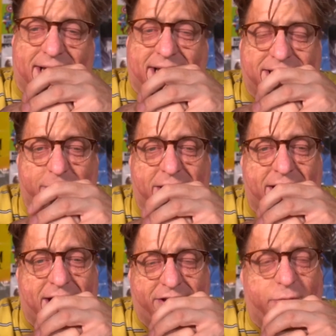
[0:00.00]
and some of
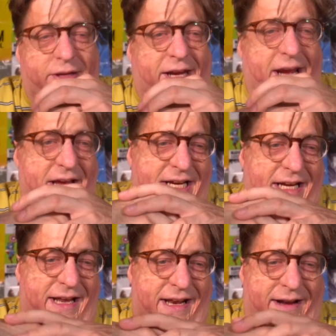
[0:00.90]
that has to do with the
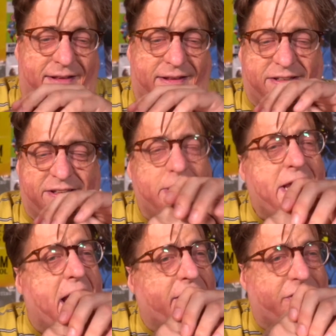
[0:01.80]
casting, and some of
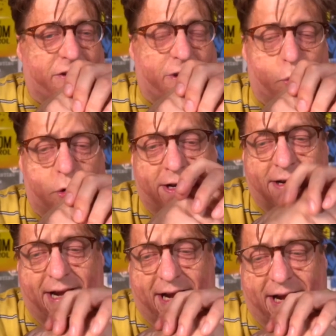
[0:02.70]
the acting is a little
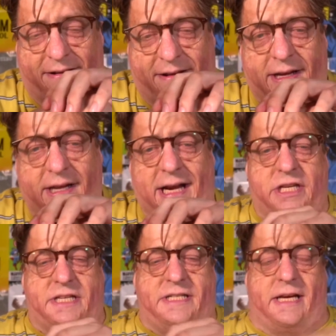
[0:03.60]
wooden, and
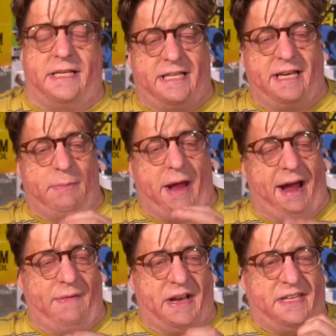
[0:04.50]
it just doesn't seem to
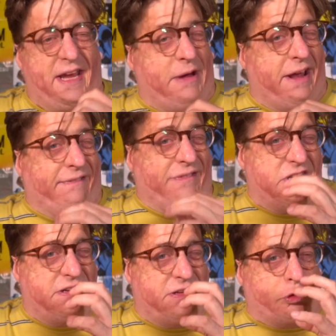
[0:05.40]
have that same kind
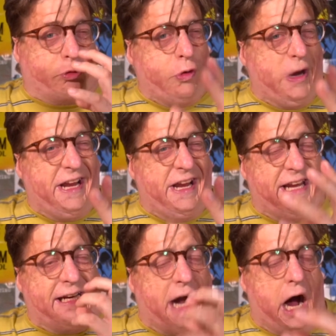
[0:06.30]
of
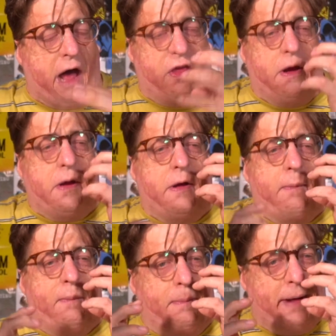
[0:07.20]
gritty goth
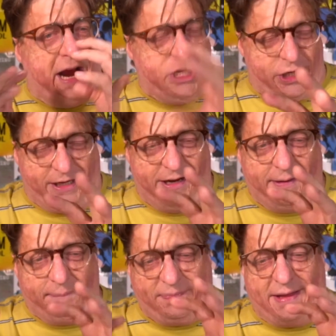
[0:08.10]
magic
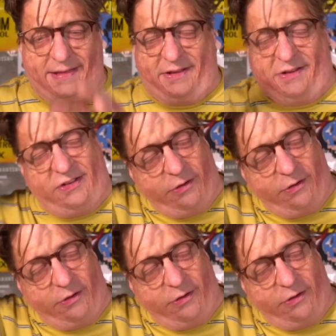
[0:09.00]
that the